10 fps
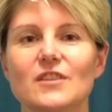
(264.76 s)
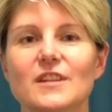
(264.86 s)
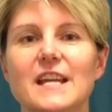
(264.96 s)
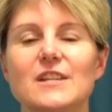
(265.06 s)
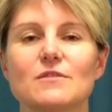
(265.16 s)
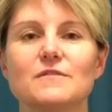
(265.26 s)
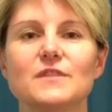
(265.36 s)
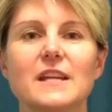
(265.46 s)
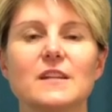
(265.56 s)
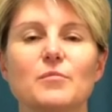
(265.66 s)
to the nature of
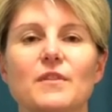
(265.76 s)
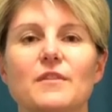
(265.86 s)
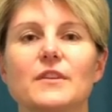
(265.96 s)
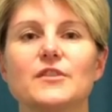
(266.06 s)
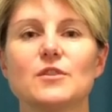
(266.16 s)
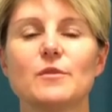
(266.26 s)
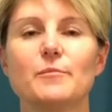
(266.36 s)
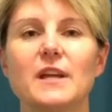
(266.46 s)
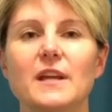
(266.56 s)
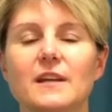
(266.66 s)
tendon pathology
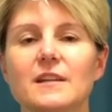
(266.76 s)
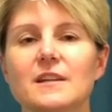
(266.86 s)
repair,